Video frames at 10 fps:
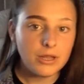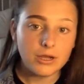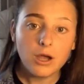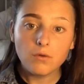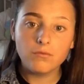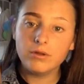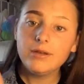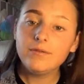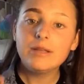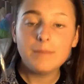look
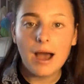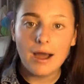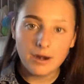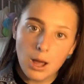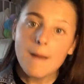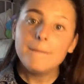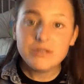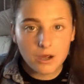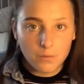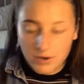really bad, but
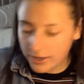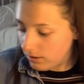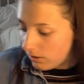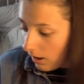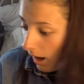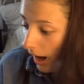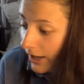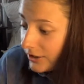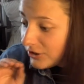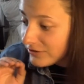don't worry, I
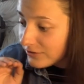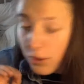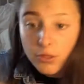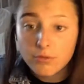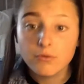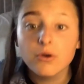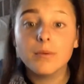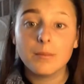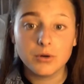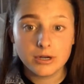just threw
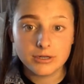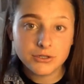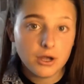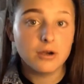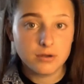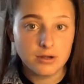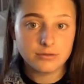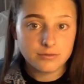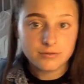my brush across the